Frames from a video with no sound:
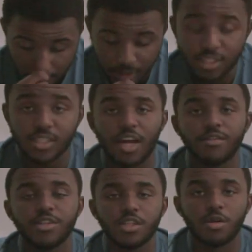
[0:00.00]
This is
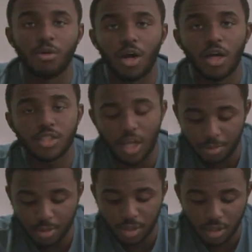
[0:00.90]
obviously a broad
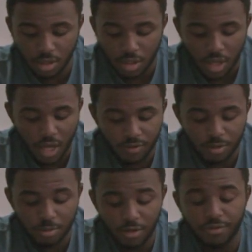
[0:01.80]
topic,
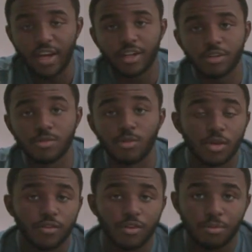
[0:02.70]
having many factors, but
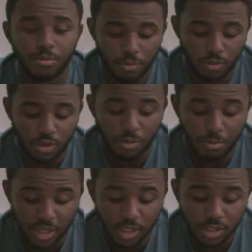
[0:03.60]
one of the
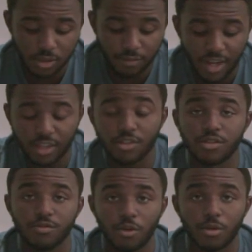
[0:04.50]
biggest factors
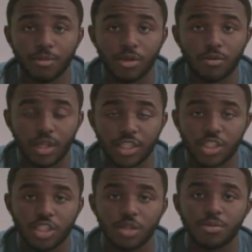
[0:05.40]
in forming
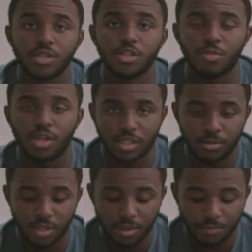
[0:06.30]
relationships is
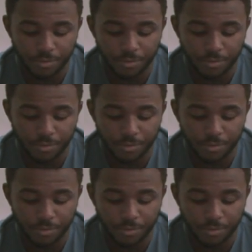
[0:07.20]
proximity.